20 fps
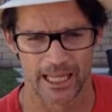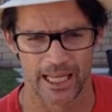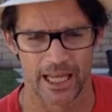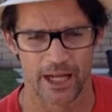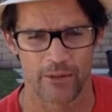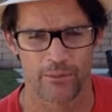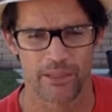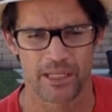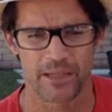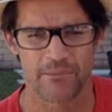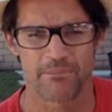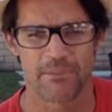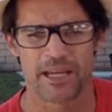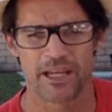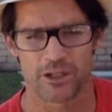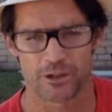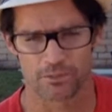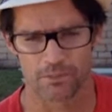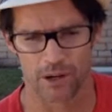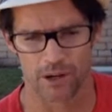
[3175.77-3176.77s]
How many
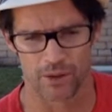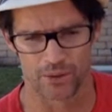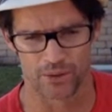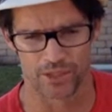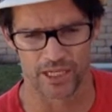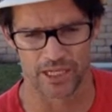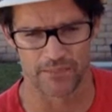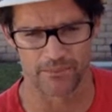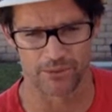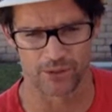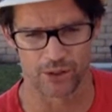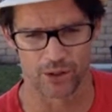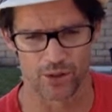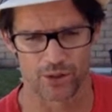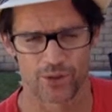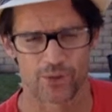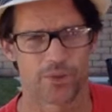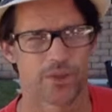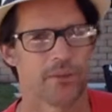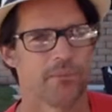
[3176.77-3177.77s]
baseball teams are
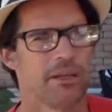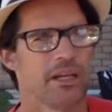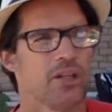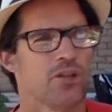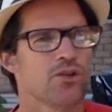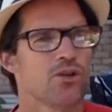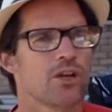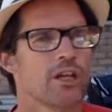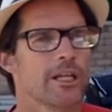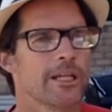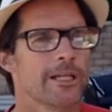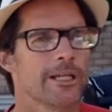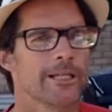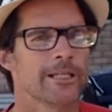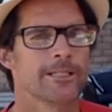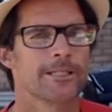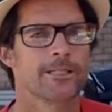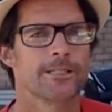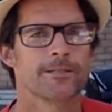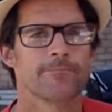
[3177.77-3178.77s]
there in the major
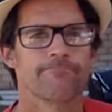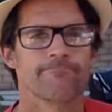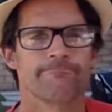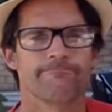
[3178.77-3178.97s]
leagues?